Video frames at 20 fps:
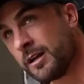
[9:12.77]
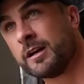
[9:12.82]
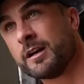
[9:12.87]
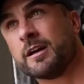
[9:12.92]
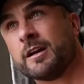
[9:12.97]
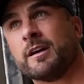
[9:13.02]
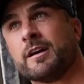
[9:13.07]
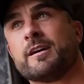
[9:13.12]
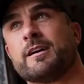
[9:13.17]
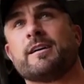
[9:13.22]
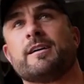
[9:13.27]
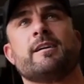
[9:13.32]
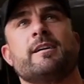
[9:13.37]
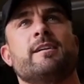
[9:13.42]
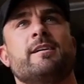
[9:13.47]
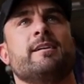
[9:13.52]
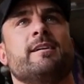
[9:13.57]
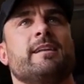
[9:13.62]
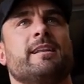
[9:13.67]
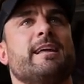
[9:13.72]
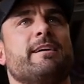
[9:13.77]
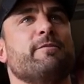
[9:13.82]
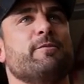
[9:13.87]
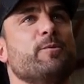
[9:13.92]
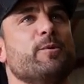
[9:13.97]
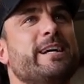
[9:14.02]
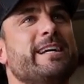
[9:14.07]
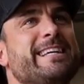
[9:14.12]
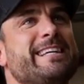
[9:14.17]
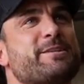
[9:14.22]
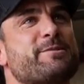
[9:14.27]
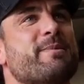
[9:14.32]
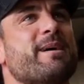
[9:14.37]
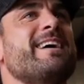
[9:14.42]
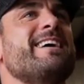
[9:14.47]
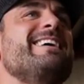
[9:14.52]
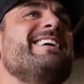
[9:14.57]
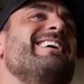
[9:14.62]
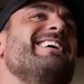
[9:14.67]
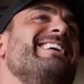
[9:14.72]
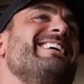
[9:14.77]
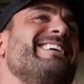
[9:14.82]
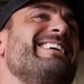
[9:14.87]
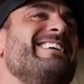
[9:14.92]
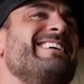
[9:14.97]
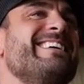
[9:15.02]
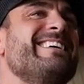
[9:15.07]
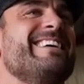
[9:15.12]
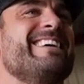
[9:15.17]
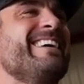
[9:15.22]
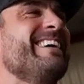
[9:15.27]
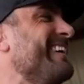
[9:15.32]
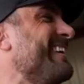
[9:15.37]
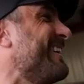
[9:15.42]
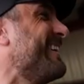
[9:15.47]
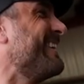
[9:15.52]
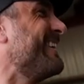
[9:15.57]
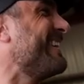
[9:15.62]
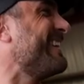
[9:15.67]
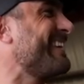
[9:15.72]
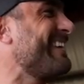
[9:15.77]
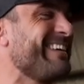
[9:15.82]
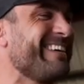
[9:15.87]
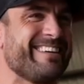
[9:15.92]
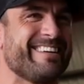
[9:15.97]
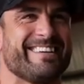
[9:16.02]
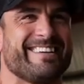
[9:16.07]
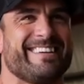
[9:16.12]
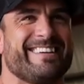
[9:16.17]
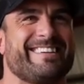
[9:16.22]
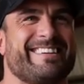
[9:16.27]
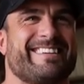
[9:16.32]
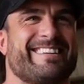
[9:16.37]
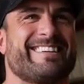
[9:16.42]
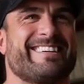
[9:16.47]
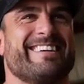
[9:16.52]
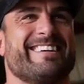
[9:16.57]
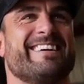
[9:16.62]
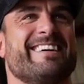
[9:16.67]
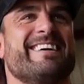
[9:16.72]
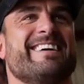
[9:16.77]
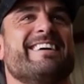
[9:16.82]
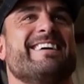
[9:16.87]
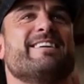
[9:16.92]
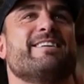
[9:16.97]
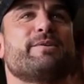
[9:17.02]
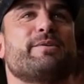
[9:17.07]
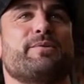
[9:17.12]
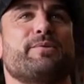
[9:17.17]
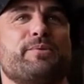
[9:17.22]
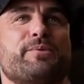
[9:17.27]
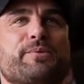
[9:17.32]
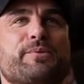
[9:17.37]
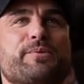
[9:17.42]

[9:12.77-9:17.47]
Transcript: here, I'm 11 weeks out at this stage, so still a long way to go. Food's still